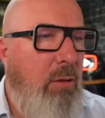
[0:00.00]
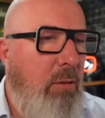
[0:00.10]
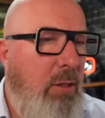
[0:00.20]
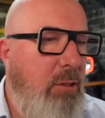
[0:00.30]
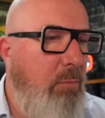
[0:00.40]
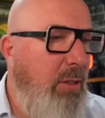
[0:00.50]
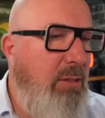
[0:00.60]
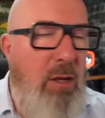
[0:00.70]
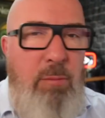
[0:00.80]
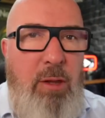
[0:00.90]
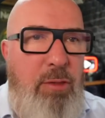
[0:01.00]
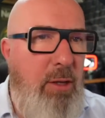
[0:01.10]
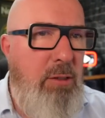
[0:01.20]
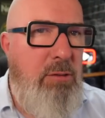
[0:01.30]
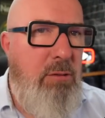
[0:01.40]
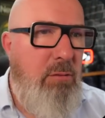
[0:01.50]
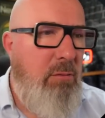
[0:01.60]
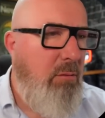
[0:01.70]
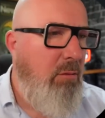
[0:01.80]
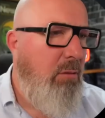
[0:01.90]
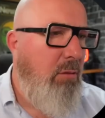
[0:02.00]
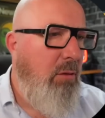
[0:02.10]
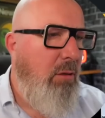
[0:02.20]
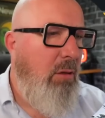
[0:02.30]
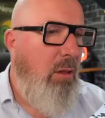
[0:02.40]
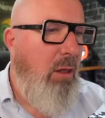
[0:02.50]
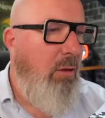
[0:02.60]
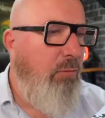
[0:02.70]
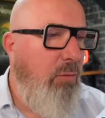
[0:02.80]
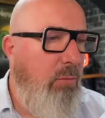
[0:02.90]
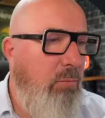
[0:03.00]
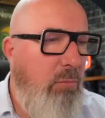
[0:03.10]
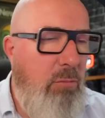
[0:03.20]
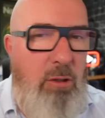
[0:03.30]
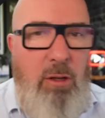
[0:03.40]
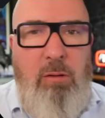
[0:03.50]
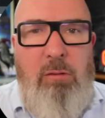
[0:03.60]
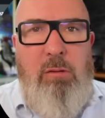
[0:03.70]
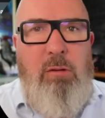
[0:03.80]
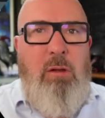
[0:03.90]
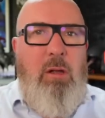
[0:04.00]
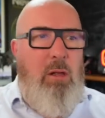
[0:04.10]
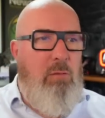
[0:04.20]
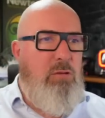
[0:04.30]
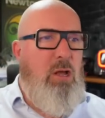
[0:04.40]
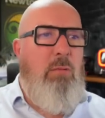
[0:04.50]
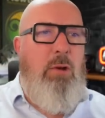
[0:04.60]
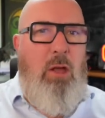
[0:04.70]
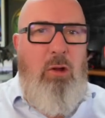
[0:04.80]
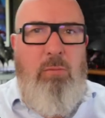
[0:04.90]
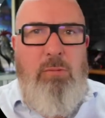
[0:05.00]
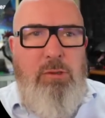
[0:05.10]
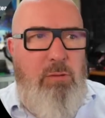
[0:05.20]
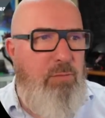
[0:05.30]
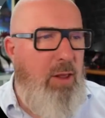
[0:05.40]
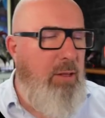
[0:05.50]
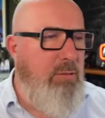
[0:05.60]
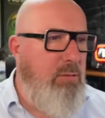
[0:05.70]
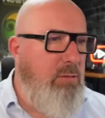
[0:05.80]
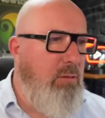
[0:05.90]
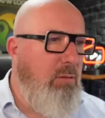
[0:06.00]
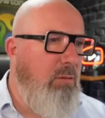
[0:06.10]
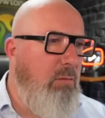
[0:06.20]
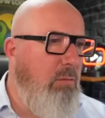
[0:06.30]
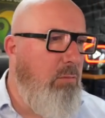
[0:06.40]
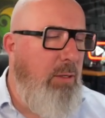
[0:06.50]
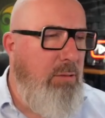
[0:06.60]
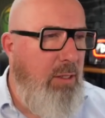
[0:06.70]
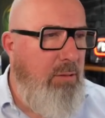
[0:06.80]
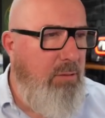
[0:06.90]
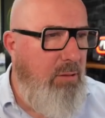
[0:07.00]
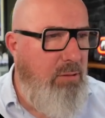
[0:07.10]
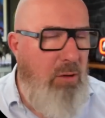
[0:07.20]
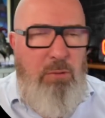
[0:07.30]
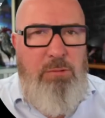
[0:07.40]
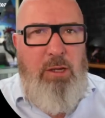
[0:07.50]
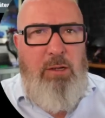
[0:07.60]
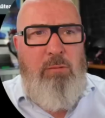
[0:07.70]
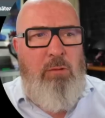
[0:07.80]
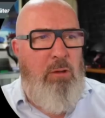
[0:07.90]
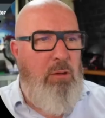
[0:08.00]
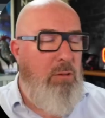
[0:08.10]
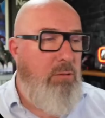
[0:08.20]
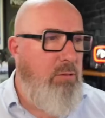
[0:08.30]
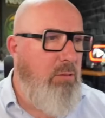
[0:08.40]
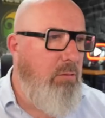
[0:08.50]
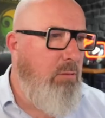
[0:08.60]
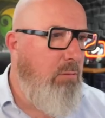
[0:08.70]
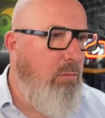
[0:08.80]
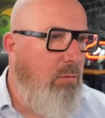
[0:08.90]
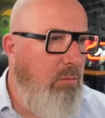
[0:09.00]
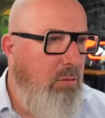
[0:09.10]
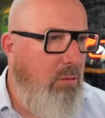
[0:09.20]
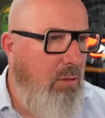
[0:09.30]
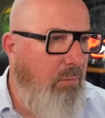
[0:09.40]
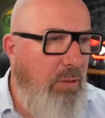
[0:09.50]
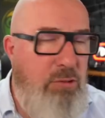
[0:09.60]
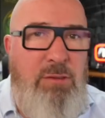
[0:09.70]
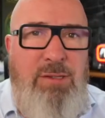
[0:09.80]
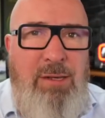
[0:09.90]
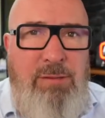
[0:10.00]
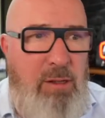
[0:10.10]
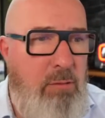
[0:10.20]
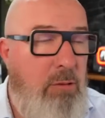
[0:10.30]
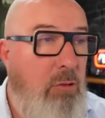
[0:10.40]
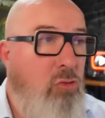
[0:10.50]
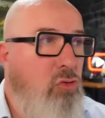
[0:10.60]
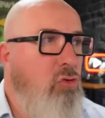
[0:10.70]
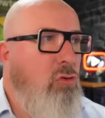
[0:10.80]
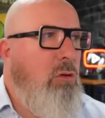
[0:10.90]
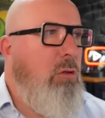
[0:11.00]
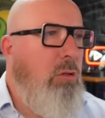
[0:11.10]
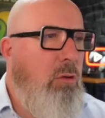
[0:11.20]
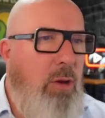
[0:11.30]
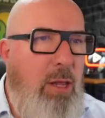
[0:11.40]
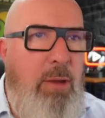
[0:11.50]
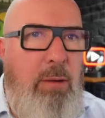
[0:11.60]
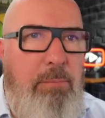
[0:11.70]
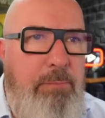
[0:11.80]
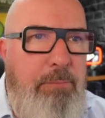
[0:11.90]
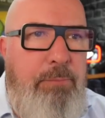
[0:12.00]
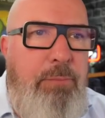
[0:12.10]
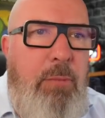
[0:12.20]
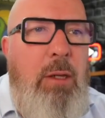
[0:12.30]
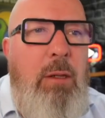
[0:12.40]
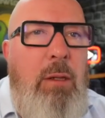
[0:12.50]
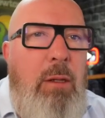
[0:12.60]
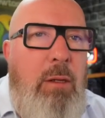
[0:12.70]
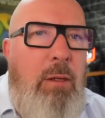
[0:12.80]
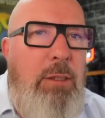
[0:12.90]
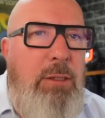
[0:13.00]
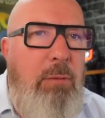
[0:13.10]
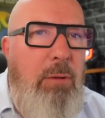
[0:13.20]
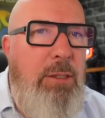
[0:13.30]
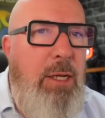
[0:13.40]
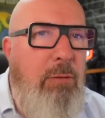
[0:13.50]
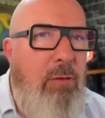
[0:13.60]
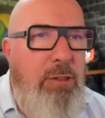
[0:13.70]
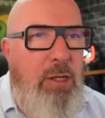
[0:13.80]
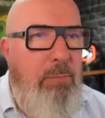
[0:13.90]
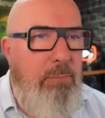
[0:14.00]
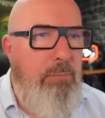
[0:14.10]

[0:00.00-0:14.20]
This could be so many things, from, I don't know, retirement home to flats to wedding centre to hotel to convention centre, you name it. Let's see what they say in the write-up.